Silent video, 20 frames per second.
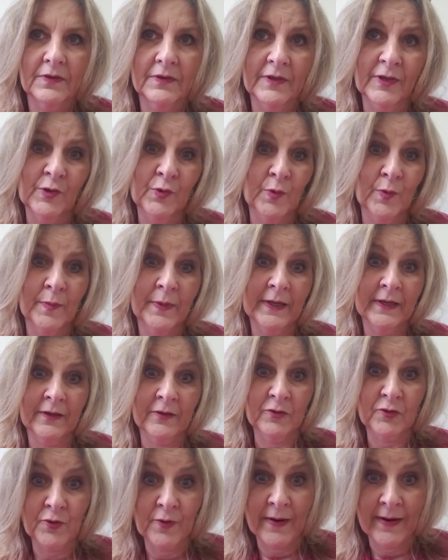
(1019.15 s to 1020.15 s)
You were
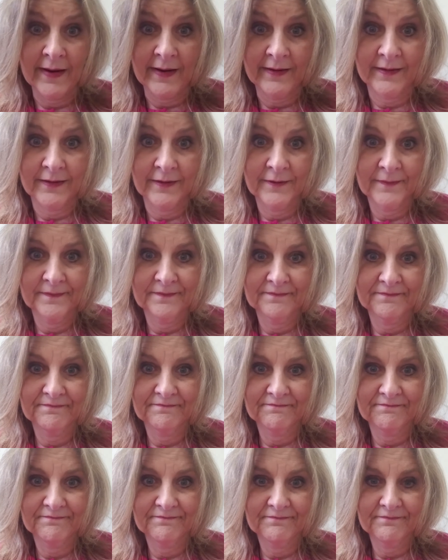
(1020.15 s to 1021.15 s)
being trained.
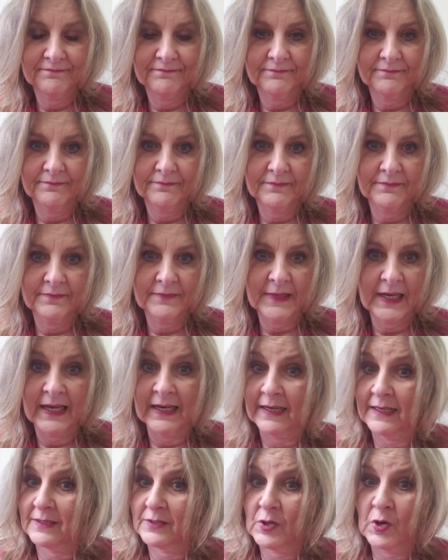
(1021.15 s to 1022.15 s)

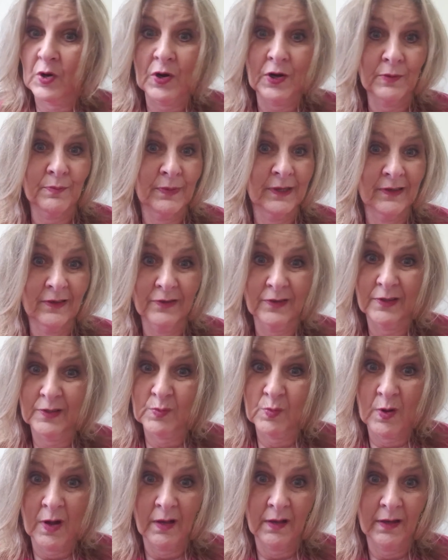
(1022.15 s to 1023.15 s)
And that's a hard pill to
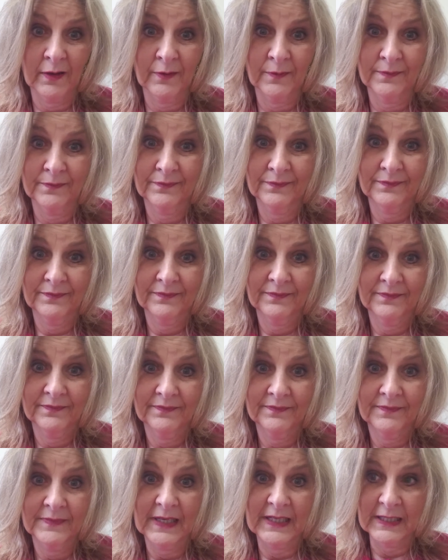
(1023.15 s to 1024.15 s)
swallow,
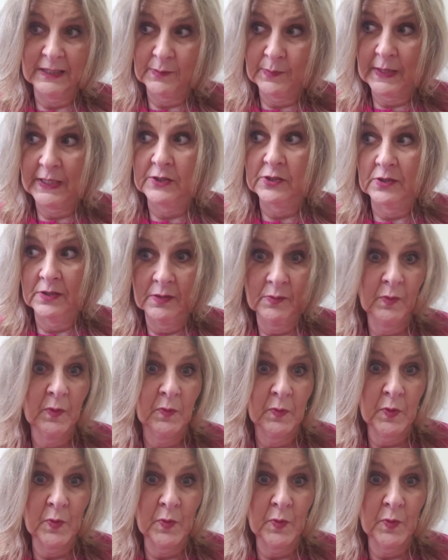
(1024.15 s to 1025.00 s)
especially when